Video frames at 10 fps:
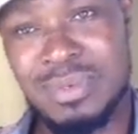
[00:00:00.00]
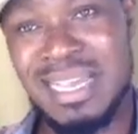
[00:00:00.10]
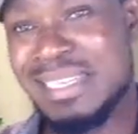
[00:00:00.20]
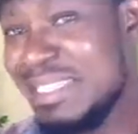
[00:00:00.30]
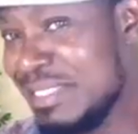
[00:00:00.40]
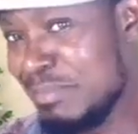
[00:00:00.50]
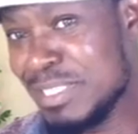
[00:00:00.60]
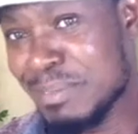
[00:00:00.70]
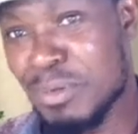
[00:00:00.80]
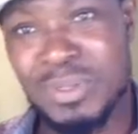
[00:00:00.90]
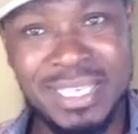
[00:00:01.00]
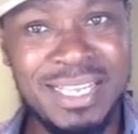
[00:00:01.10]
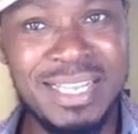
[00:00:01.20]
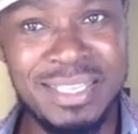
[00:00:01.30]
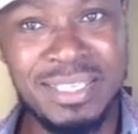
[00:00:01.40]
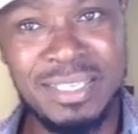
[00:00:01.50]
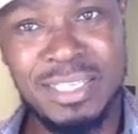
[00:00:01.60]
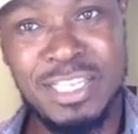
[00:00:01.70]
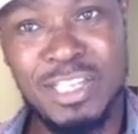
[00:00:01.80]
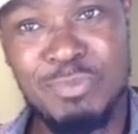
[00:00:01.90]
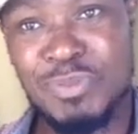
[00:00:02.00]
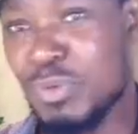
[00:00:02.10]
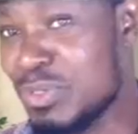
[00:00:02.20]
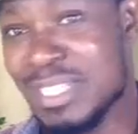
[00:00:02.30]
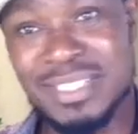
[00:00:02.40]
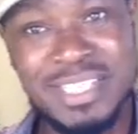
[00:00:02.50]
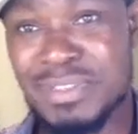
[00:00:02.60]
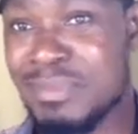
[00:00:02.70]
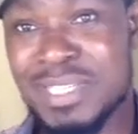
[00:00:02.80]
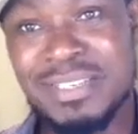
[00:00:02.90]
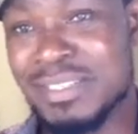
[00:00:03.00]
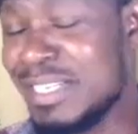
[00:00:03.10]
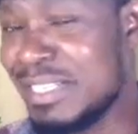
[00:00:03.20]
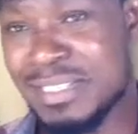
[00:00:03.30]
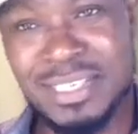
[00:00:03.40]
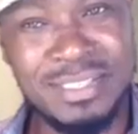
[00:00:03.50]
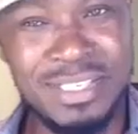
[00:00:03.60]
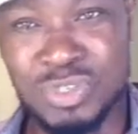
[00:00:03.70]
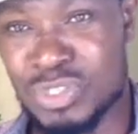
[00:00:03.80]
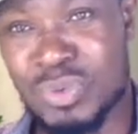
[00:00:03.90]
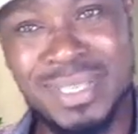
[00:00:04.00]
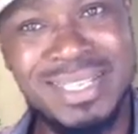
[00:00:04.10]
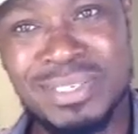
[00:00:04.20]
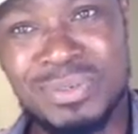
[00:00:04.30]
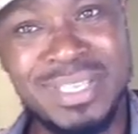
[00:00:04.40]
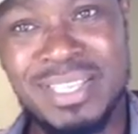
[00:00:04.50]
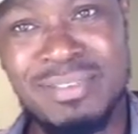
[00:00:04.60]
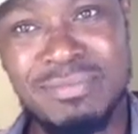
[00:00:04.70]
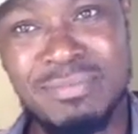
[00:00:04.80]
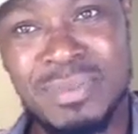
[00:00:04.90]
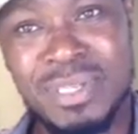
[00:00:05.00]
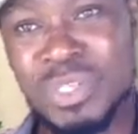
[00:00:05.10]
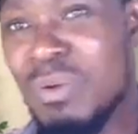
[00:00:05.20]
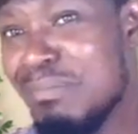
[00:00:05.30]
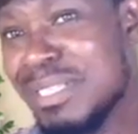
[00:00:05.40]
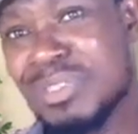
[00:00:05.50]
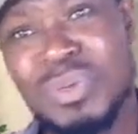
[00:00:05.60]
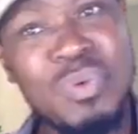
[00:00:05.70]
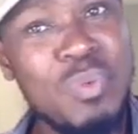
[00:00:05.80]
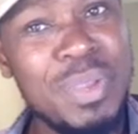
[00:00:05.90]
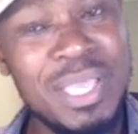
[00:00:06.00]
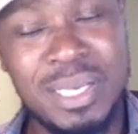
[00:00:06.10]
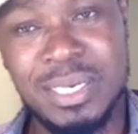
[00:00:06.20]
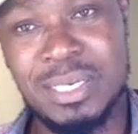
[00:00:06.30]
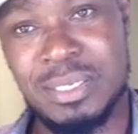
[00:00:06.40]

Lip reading: a little bit about the guy before you start giving him that great sex that you're so eager to give. Don't be so quick.